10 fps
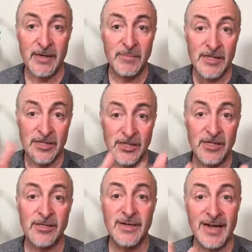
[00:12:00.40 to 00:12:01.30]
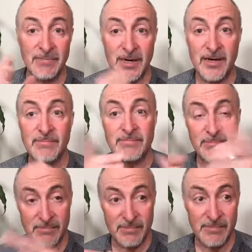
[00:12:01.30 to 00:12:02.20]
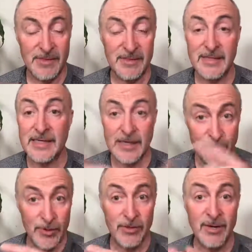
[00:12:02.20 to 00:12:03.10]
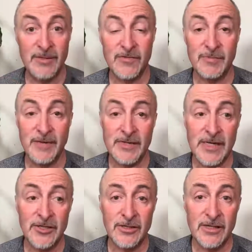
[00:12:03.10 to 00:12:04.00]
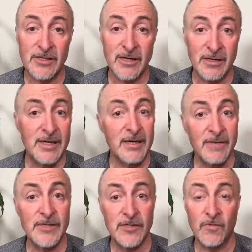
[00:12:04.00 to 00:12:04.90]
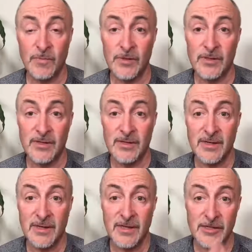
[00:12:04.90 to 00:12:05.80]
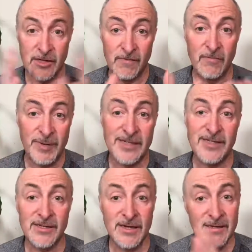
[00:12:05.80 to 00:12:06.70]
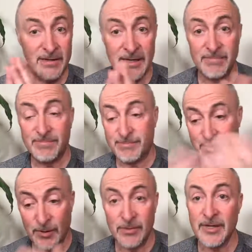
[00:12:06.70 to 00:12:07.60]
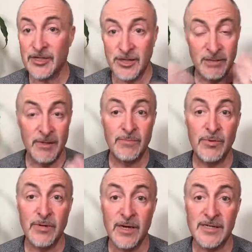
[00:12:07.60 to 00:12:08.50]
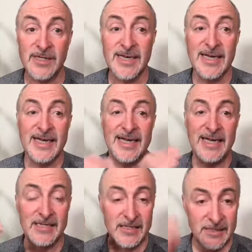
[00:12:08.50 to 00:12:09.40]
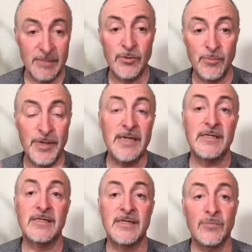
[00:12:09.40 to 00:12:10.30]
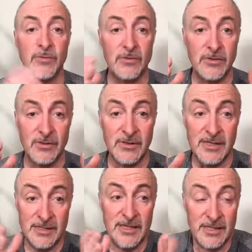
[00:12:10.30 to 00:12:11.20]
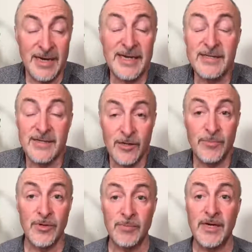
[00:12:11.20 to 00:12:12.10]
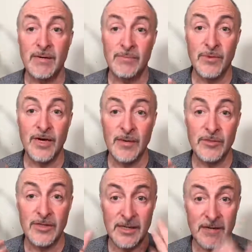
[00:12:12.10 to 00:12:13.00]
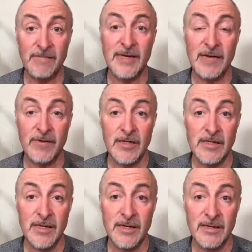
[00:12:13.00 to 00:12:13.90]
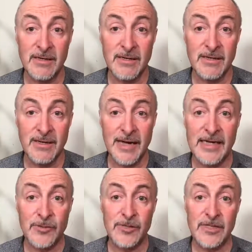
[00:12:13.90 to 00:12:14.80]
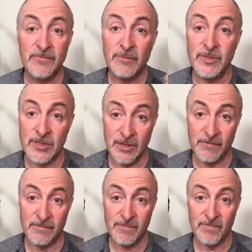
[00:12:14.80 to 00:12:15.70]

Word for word: my suggestion, and my and the link I put in the comments for my invitation is to learn how to love yourself more. The self love practice I, I promote and I share in my broadcasts is a simple practice that will that's designed to help you become more able to give effortlessly and to receive from yourself.